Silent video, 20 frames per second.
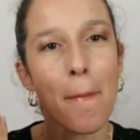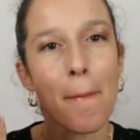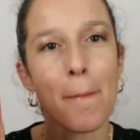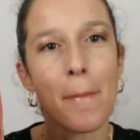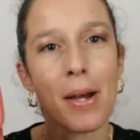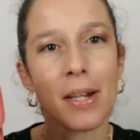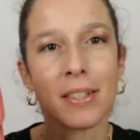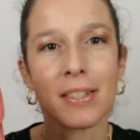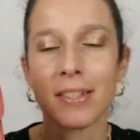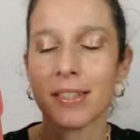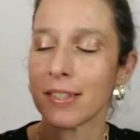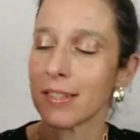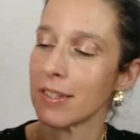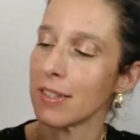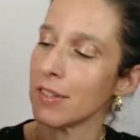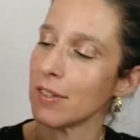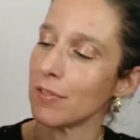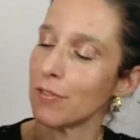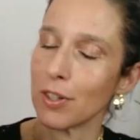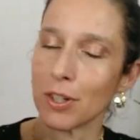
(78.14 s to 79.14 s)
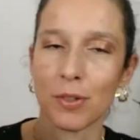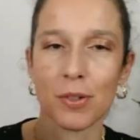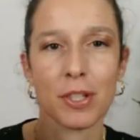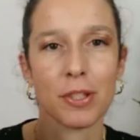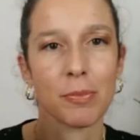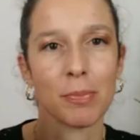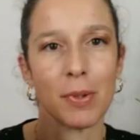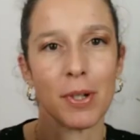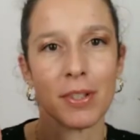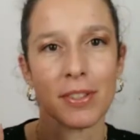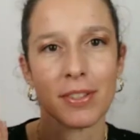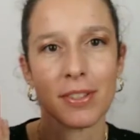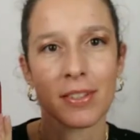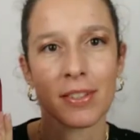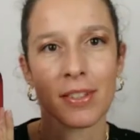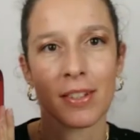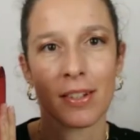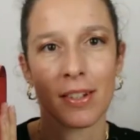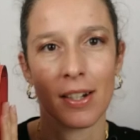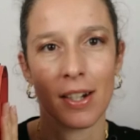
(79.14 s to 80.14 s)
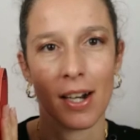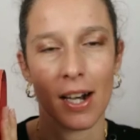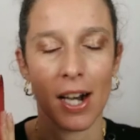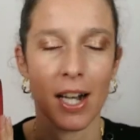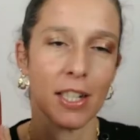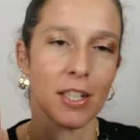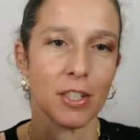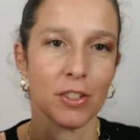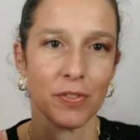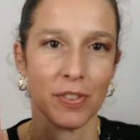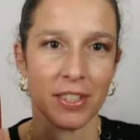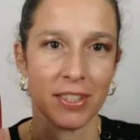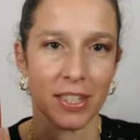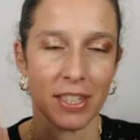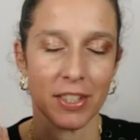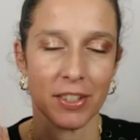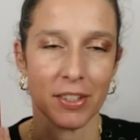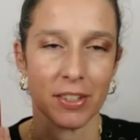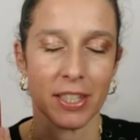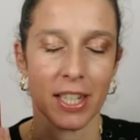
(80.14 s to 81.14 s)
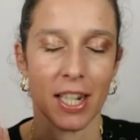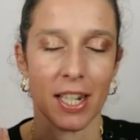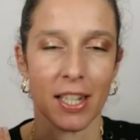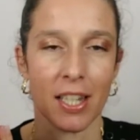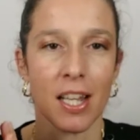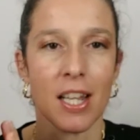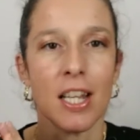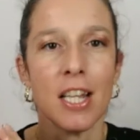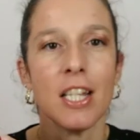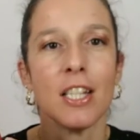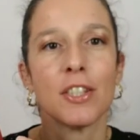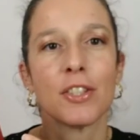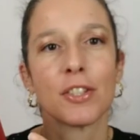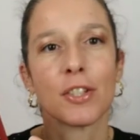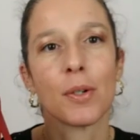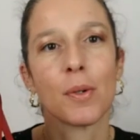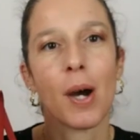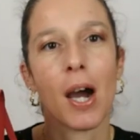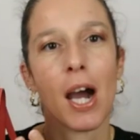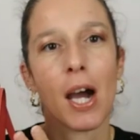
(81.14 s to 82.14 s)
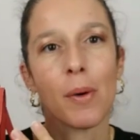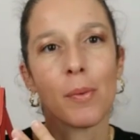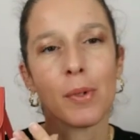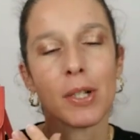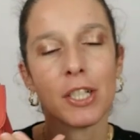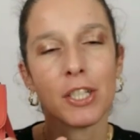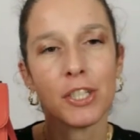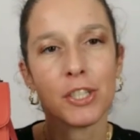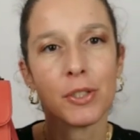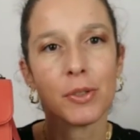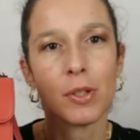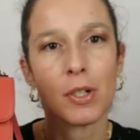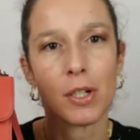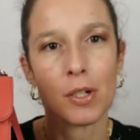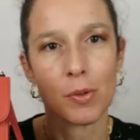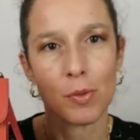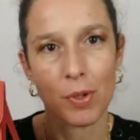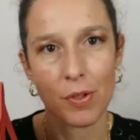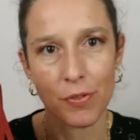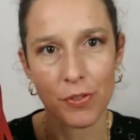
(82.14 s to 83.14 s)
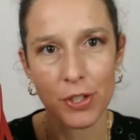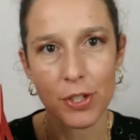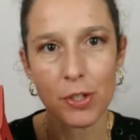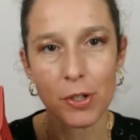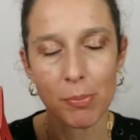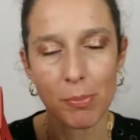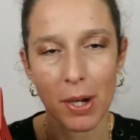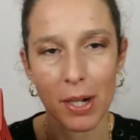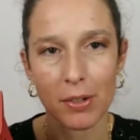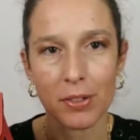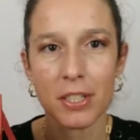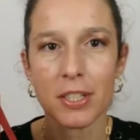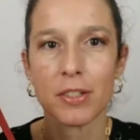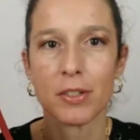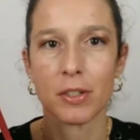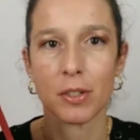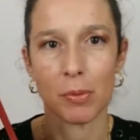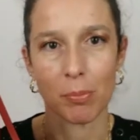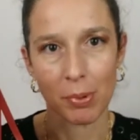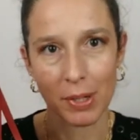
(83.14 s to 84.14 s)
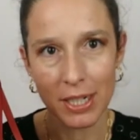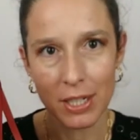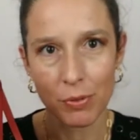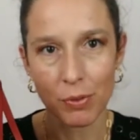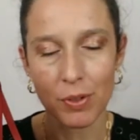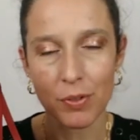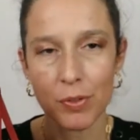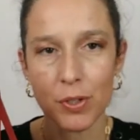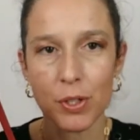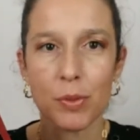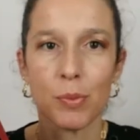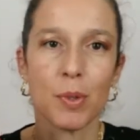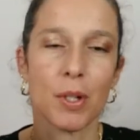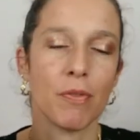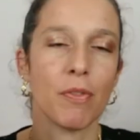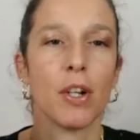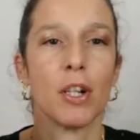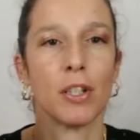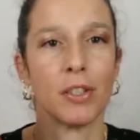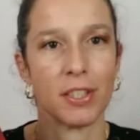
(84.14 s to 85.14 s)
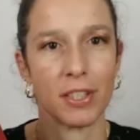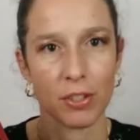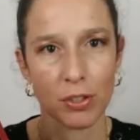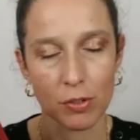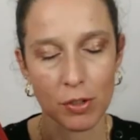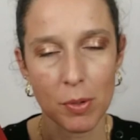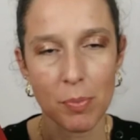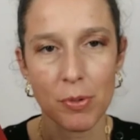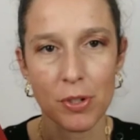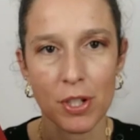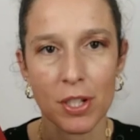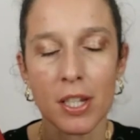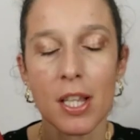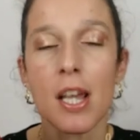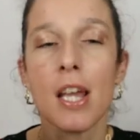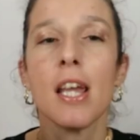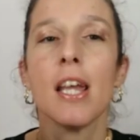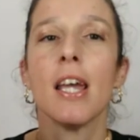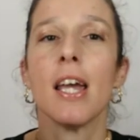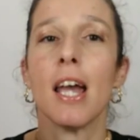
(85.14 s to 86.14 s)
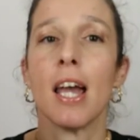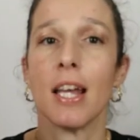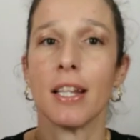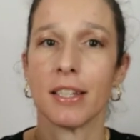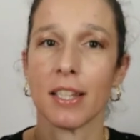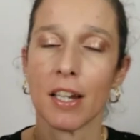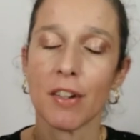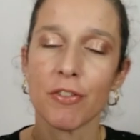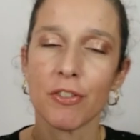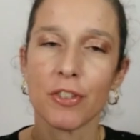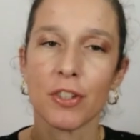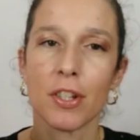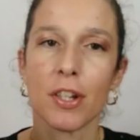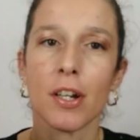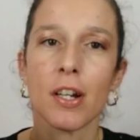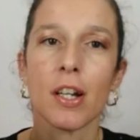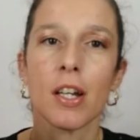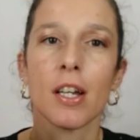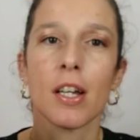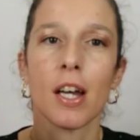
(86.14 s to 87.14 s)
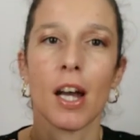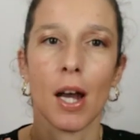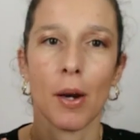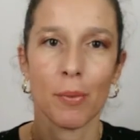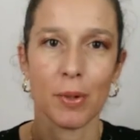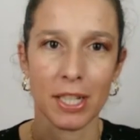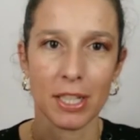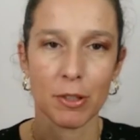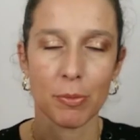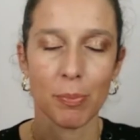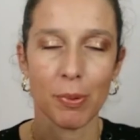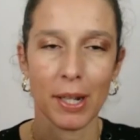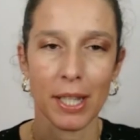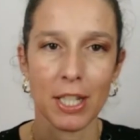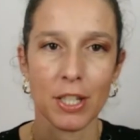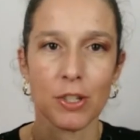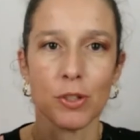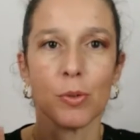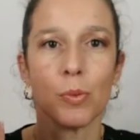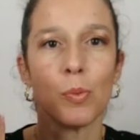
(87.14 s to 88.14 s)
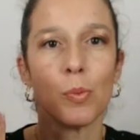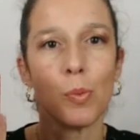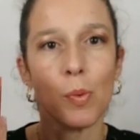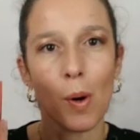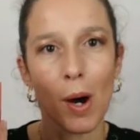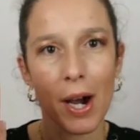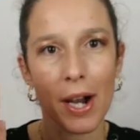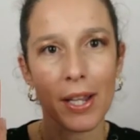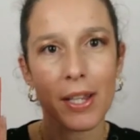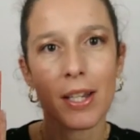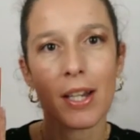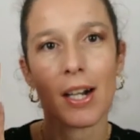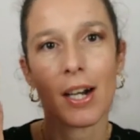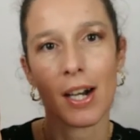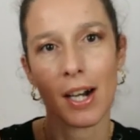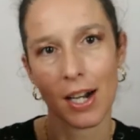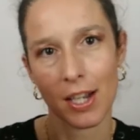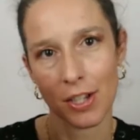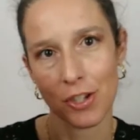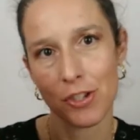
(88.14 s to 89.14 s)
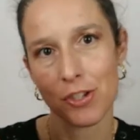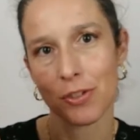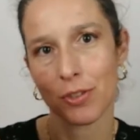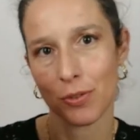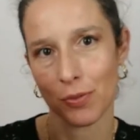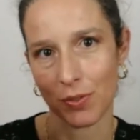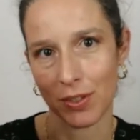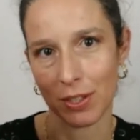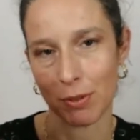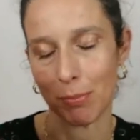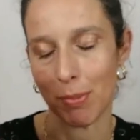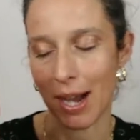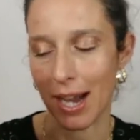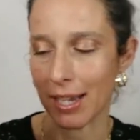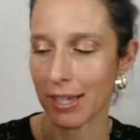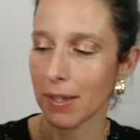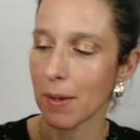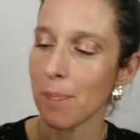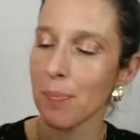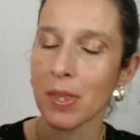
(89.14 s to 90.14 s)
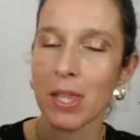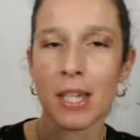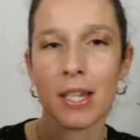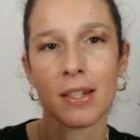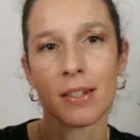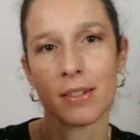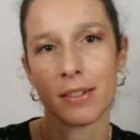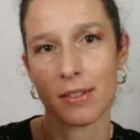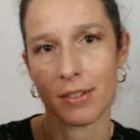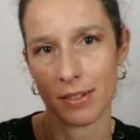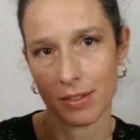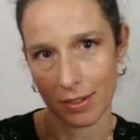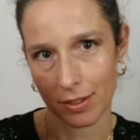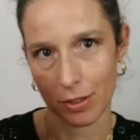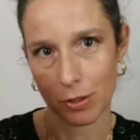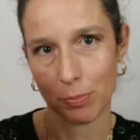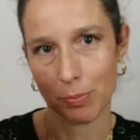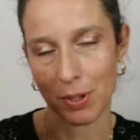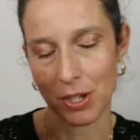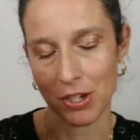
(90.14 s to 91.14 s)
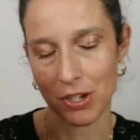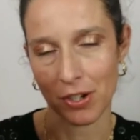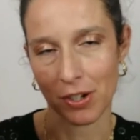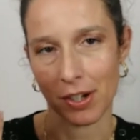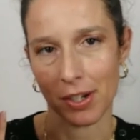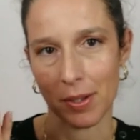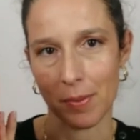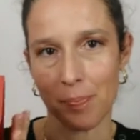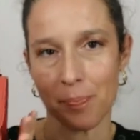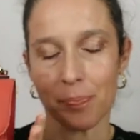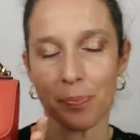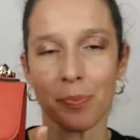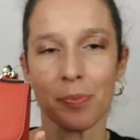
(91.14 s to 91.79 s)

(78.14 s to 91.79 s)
But for Christmas, I got this little guy. So I will do a review about it, a complete review with a description. And after, I will explain you why I choose this bag especially.